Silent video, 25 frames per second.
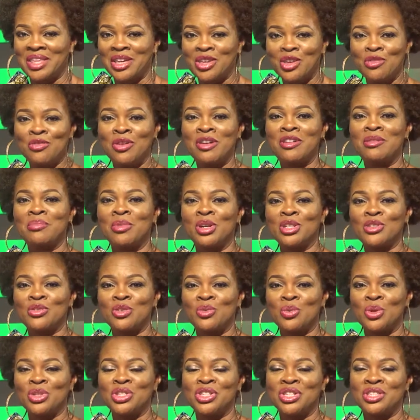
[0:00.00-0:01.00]
Thank you very much
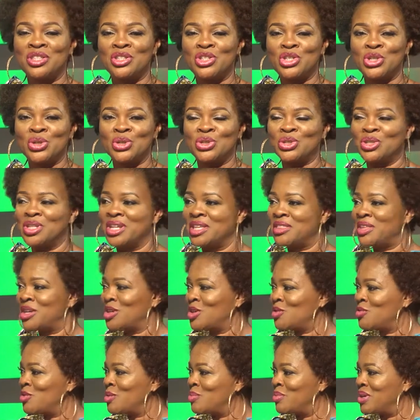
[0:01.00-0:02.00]
for watching the show today.
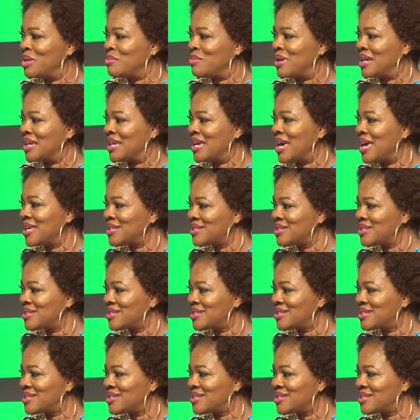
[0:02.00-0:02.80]
Thank you for being my guest.